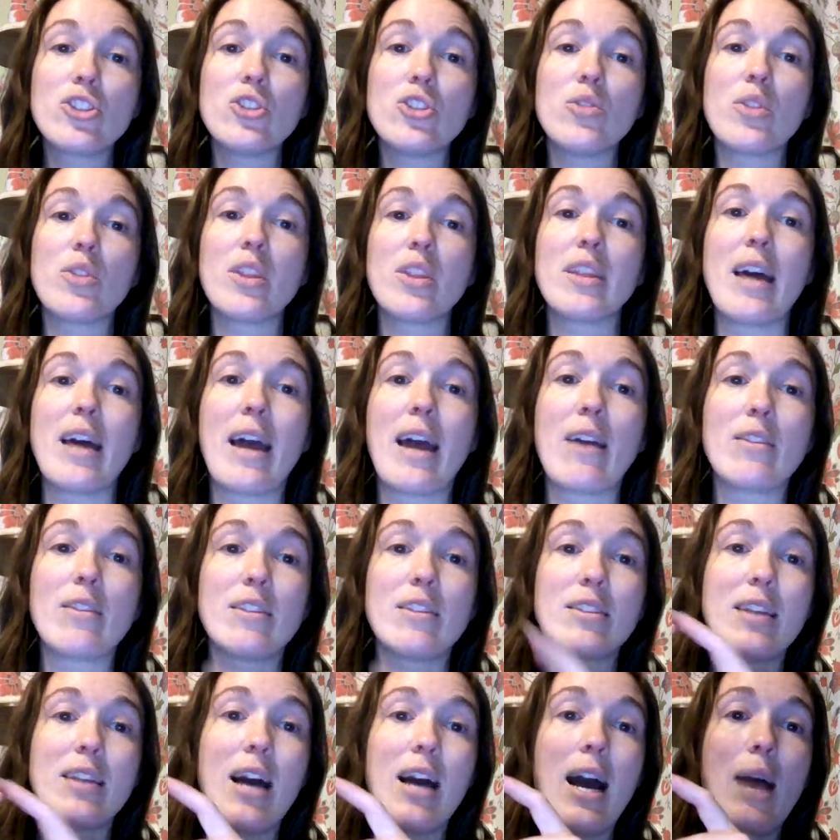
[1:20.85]
tooth that
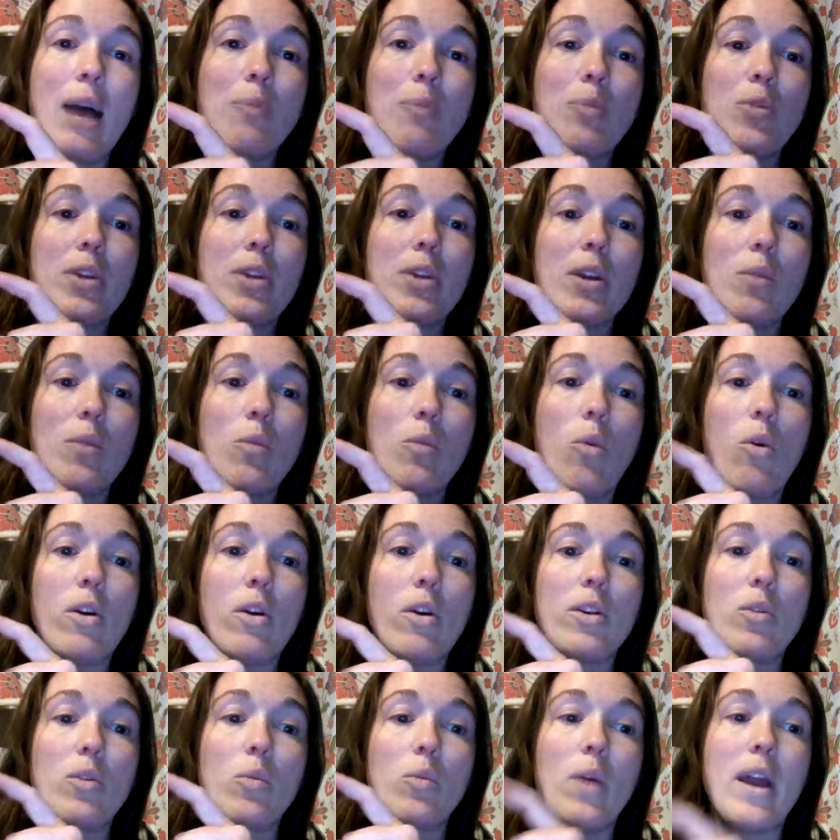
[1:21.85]
the top will get
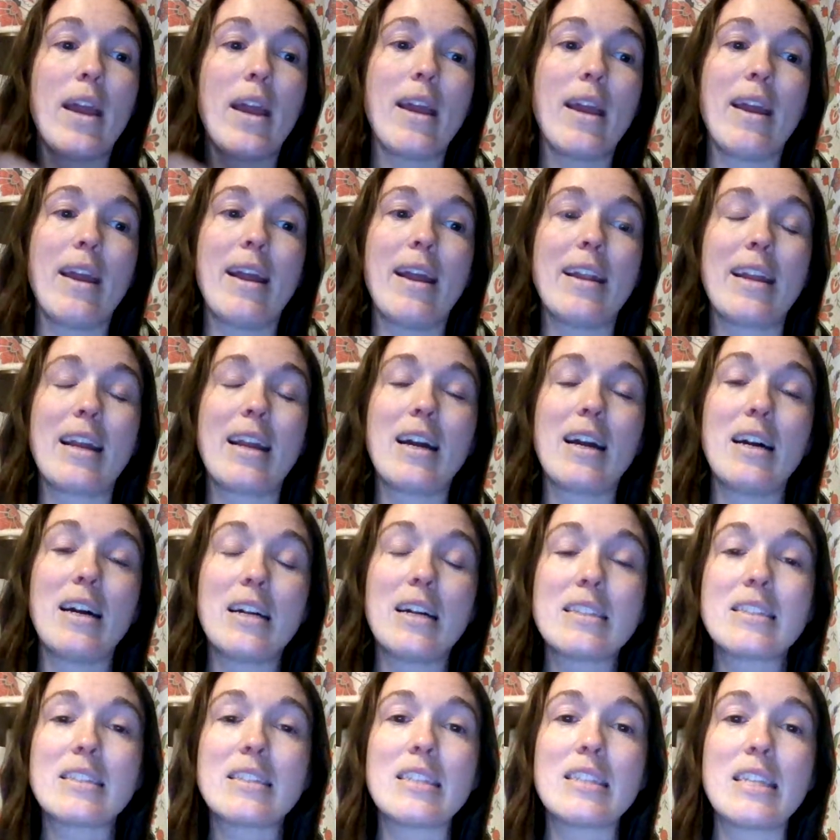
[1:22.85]
worn away and it
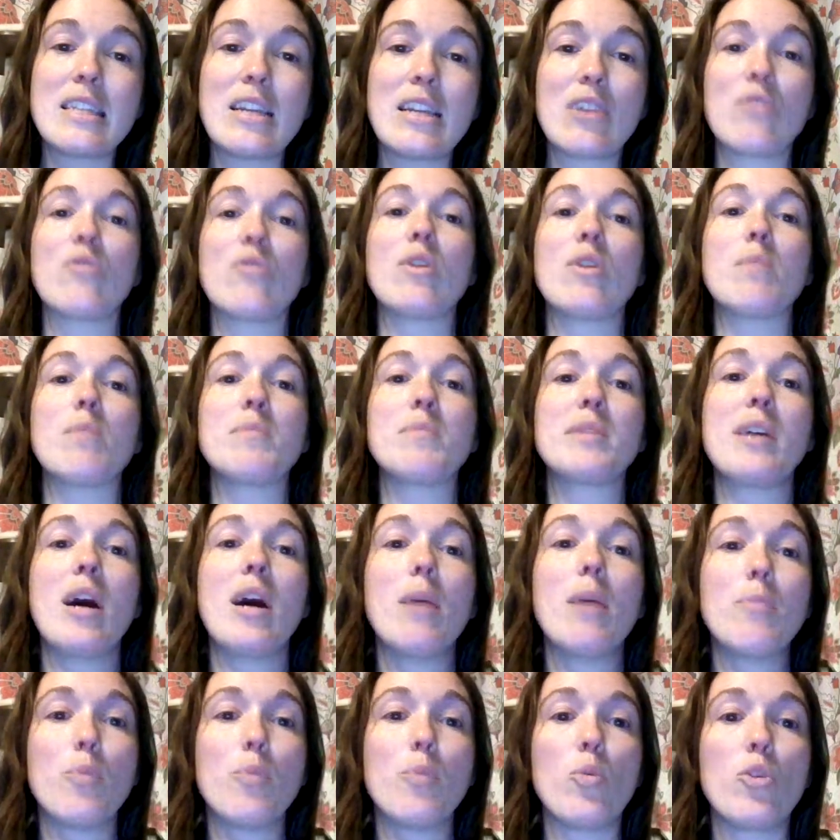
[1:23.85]
constantly erupts
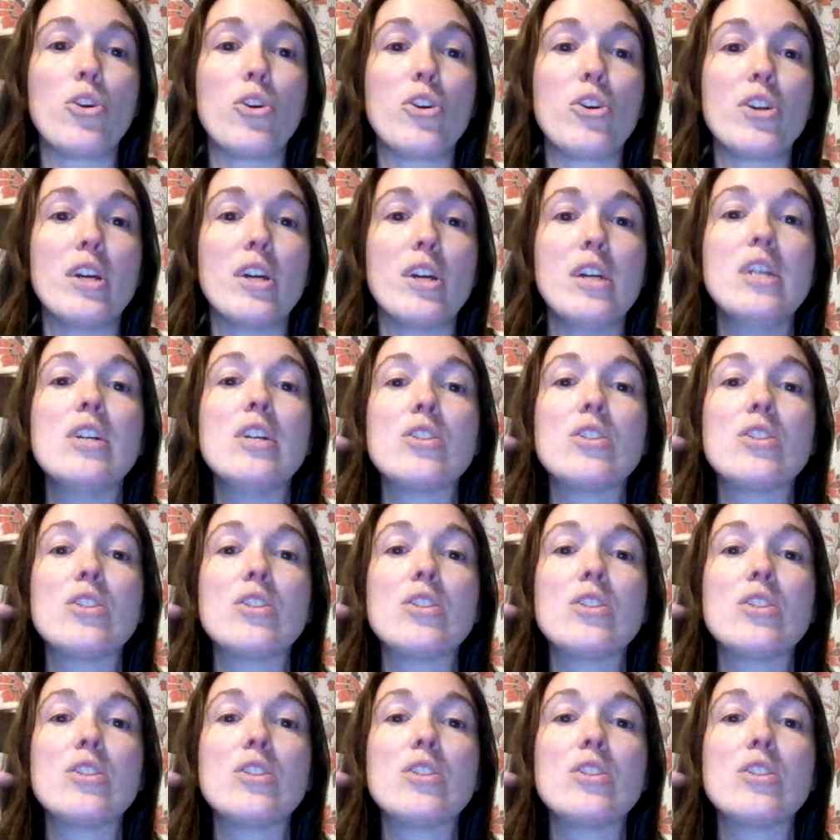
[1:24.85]
upward.